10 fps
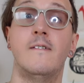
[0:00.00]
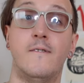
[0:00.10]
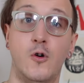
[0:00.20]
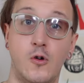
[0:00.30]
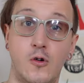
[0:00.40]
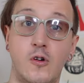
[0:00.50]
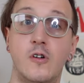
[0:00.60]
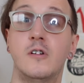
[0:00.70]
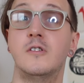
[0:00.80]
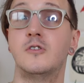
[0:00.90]

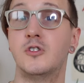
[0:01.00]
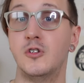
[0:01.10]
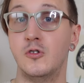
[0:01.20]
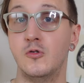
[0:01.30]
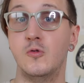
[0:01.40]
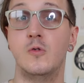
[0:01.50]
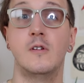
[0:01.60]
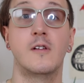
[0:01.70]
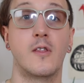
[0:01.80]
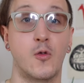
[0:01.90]
four, two,
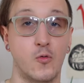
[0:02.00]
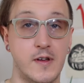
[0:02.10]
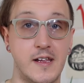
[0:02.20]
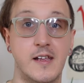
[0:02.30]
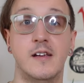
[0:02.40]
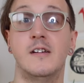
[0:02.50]
three,